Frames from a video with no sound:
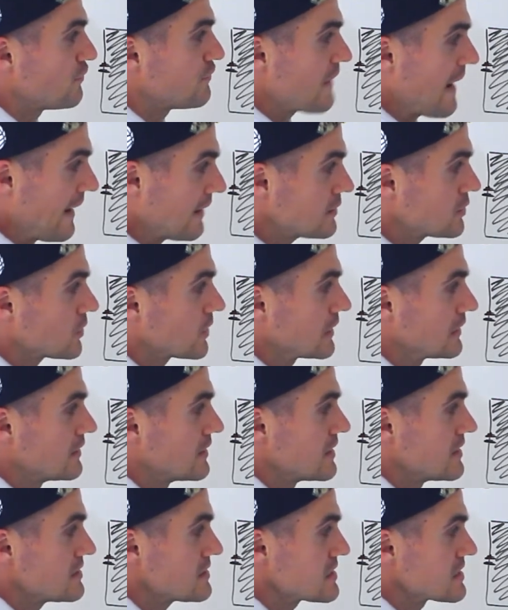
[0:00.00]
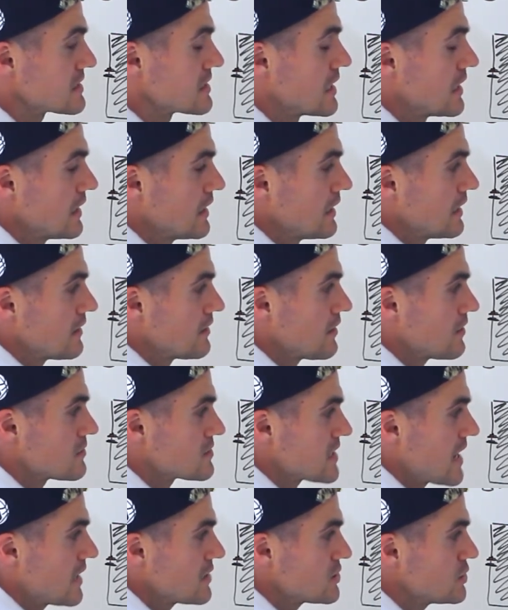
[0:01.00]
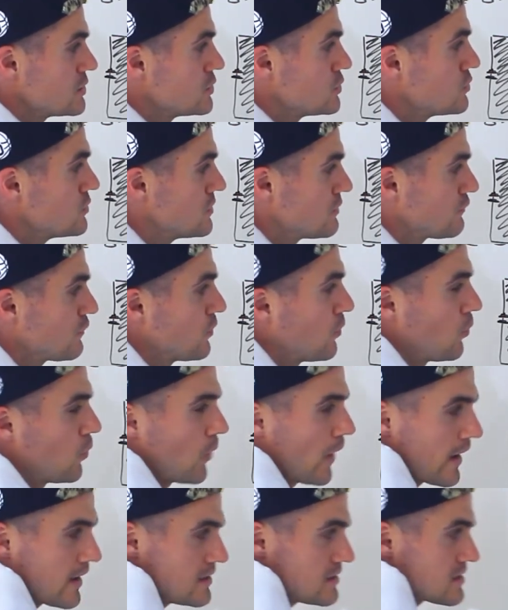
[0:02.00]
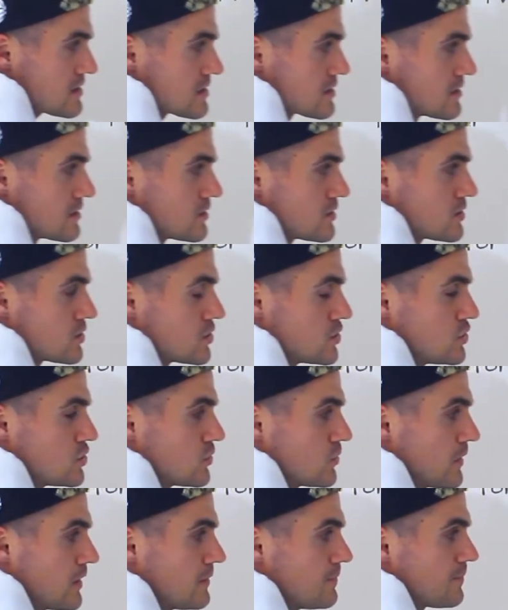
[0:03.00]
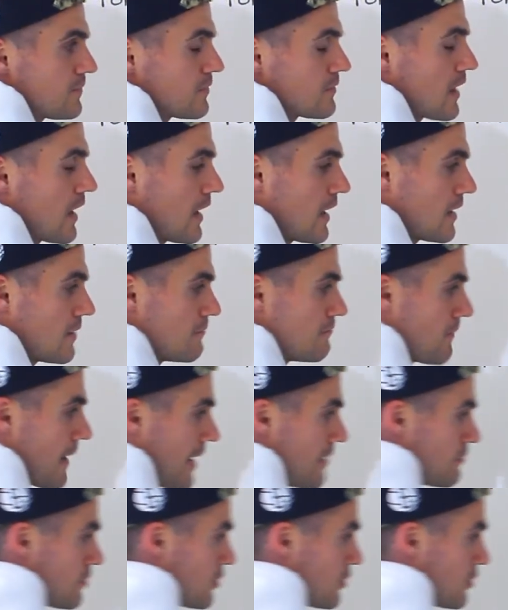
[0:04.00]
factoring this, there's actually two different ways to do it. Uh, my